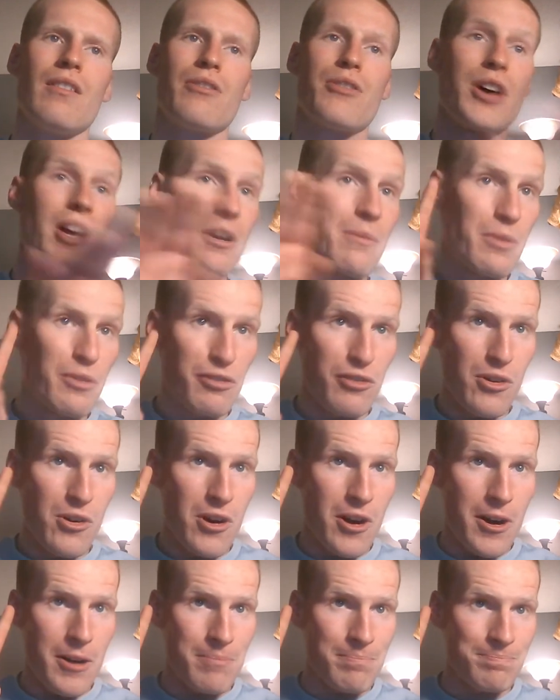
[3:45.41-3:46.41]
Thought number
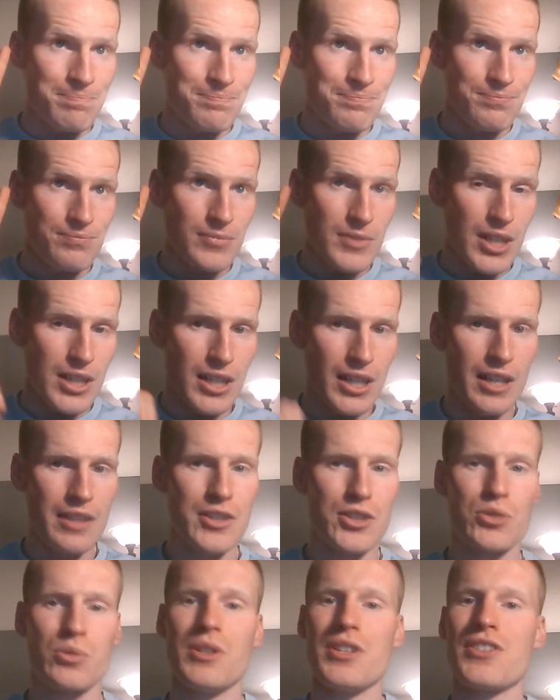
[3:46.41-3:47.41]
four uh,
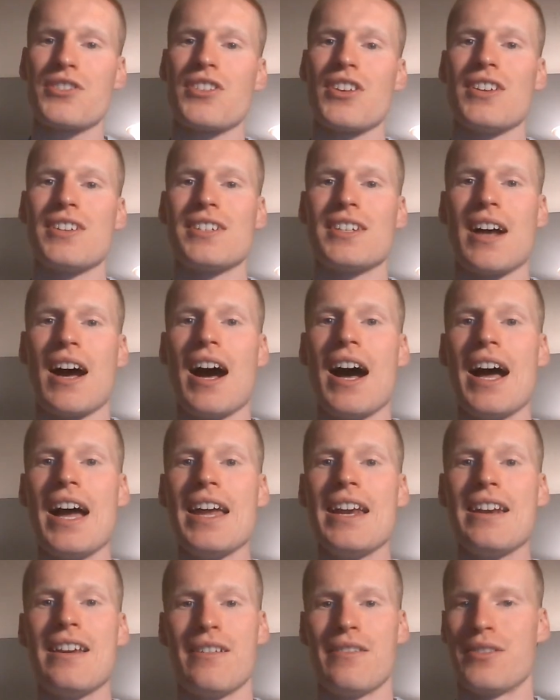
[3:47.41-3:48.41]
the Twins
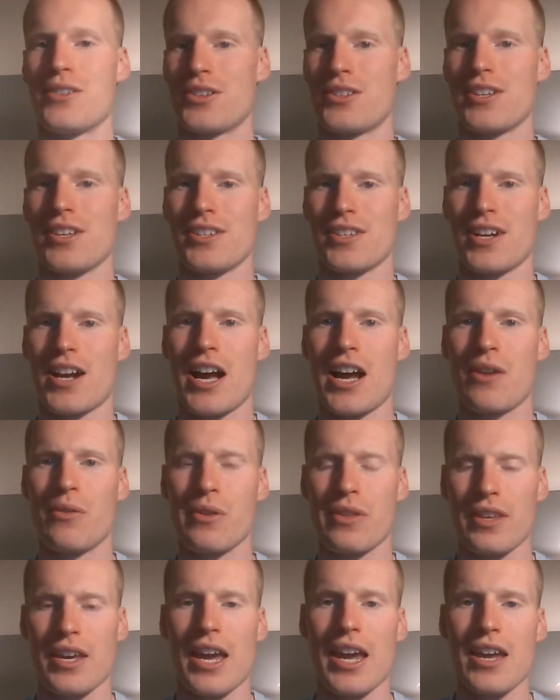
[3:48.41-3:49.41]
tied their season high
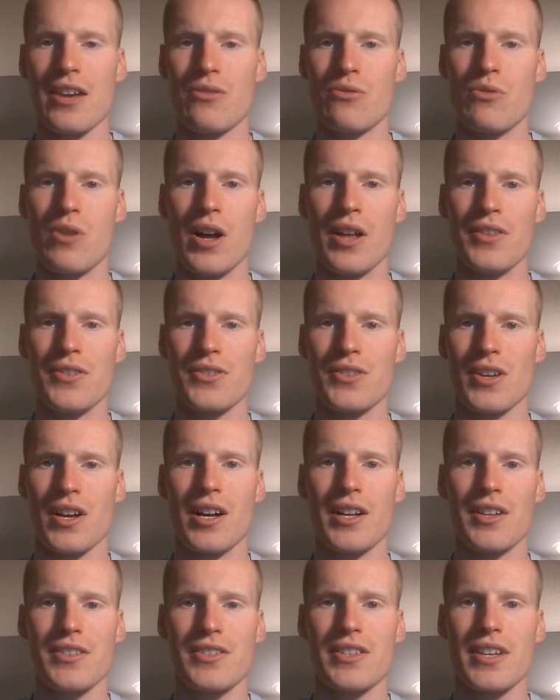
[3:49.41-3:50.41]
with eight runs
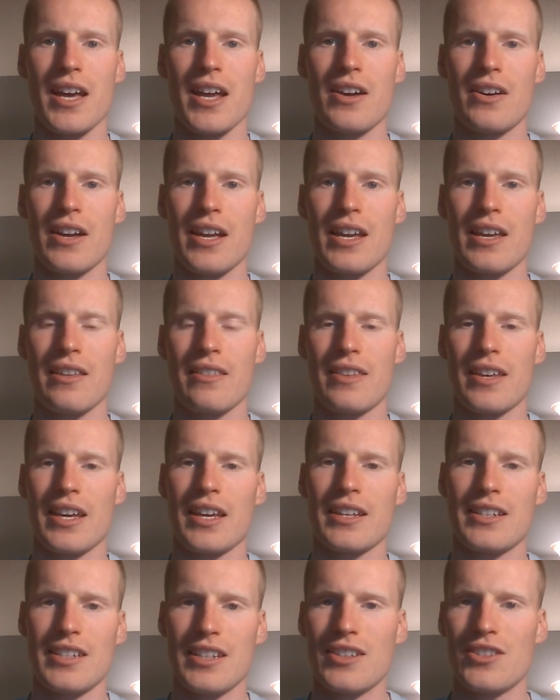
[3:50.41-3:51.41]
on Saturday.
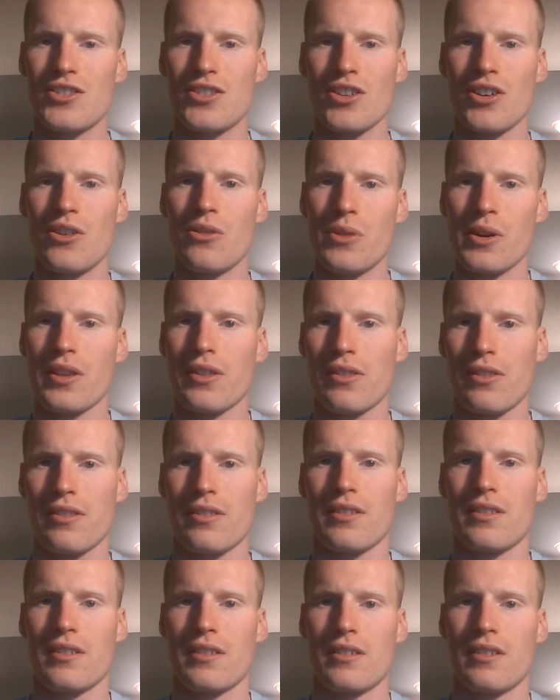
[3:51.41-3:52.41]
They did so
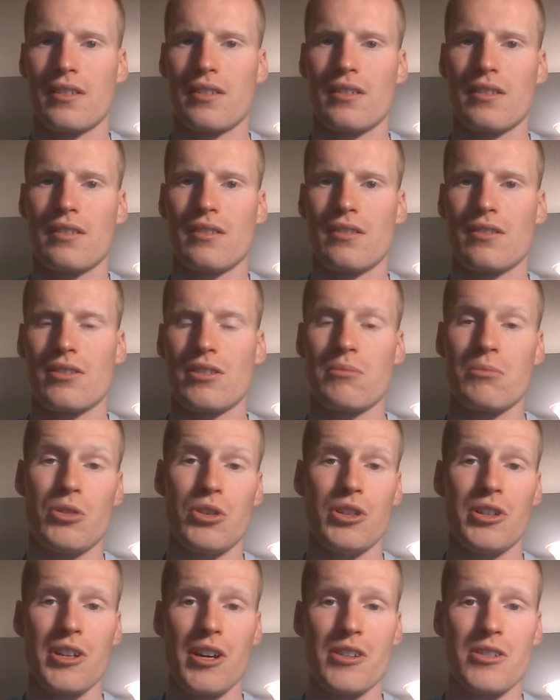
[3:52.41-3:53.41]
with some
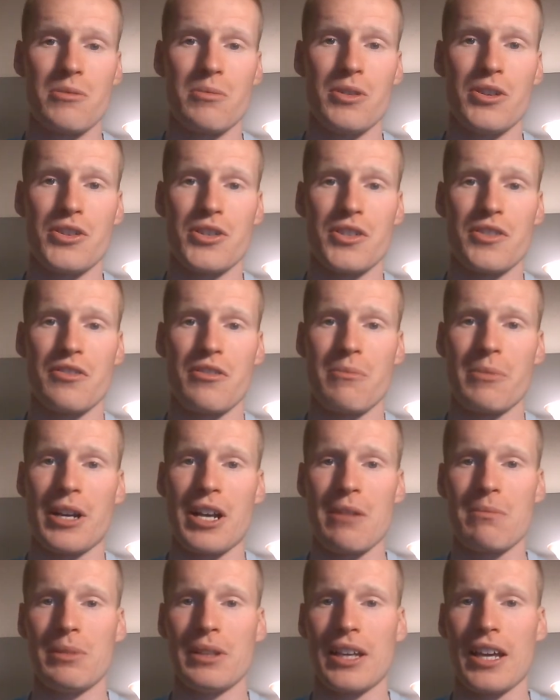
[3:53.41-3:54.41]
good contributions from a
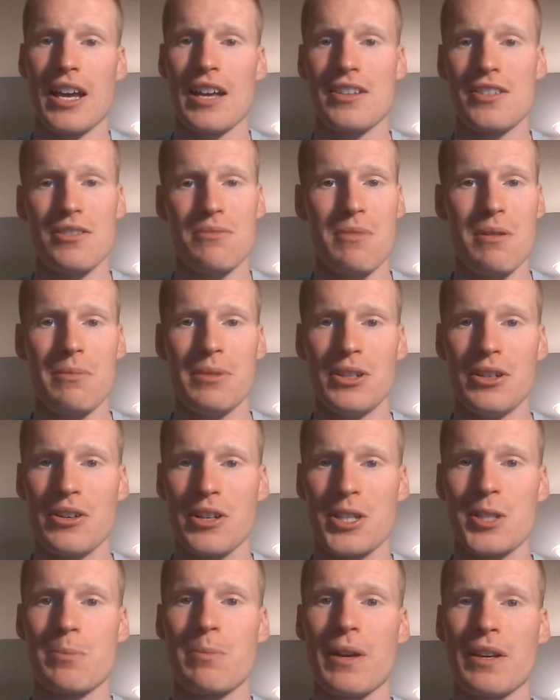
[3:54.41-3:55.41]
couple of guys you maybe don't
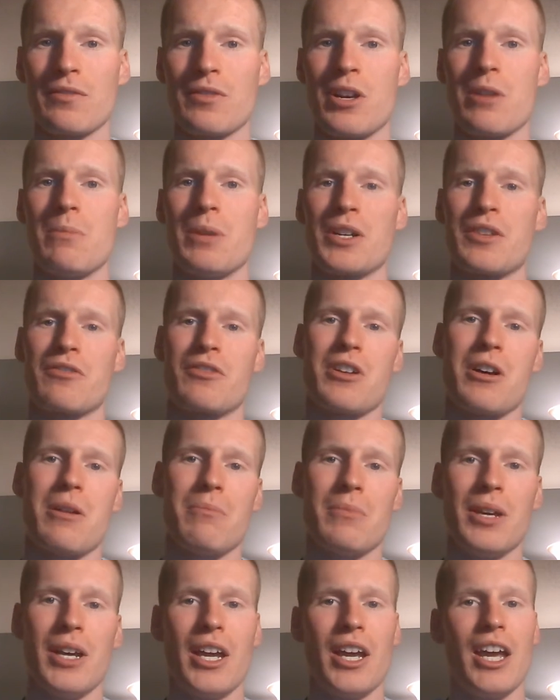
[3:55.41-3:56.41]
expect very much
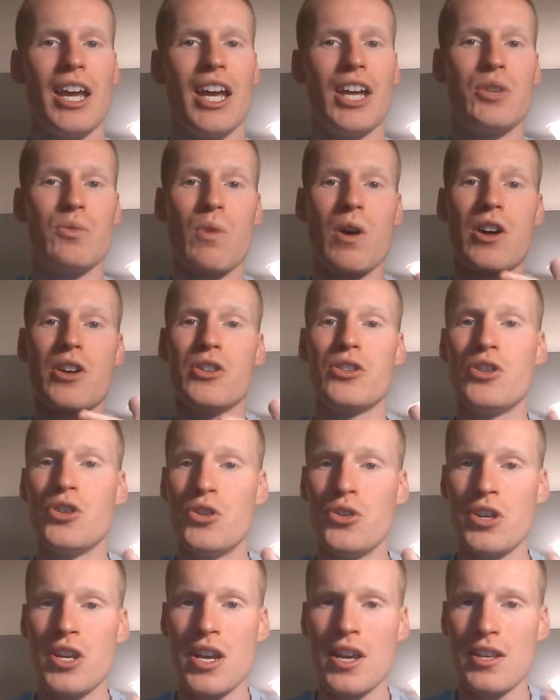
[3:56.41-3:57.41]
from. Eduardo
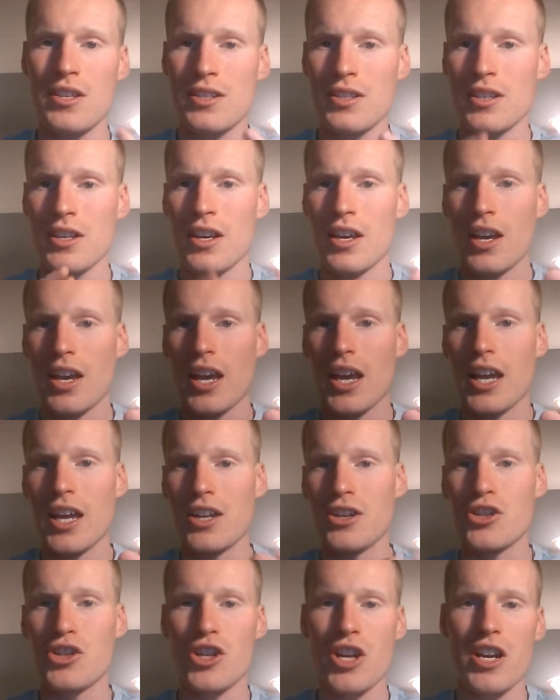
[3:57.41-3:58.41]
Nunez
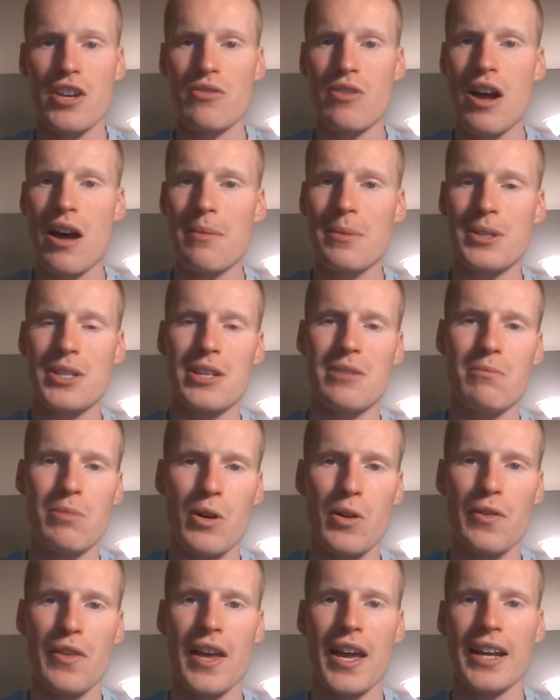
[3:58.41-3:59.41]
and Shane Robinson
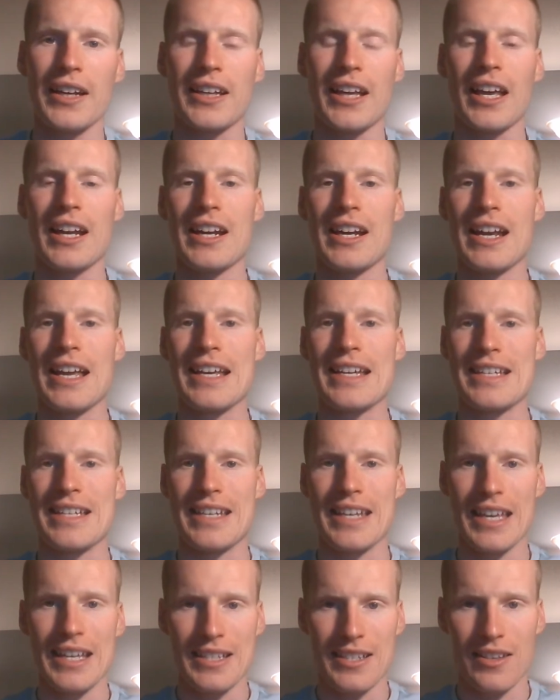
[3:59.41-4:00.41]
both had kind of nice
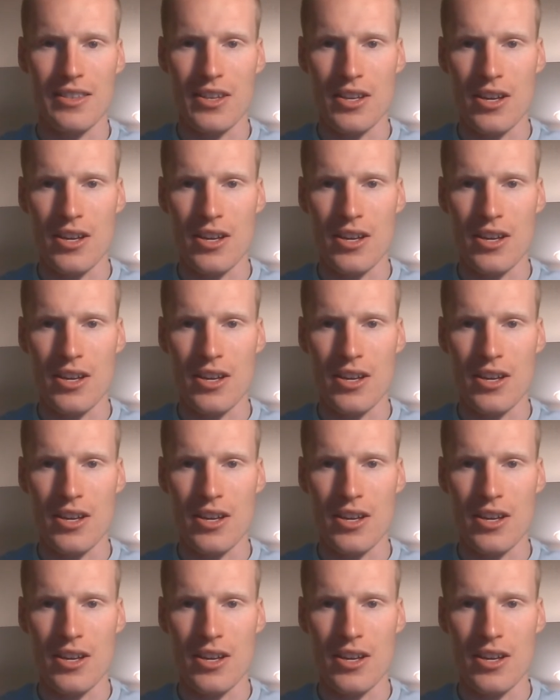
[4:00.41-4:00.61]
days at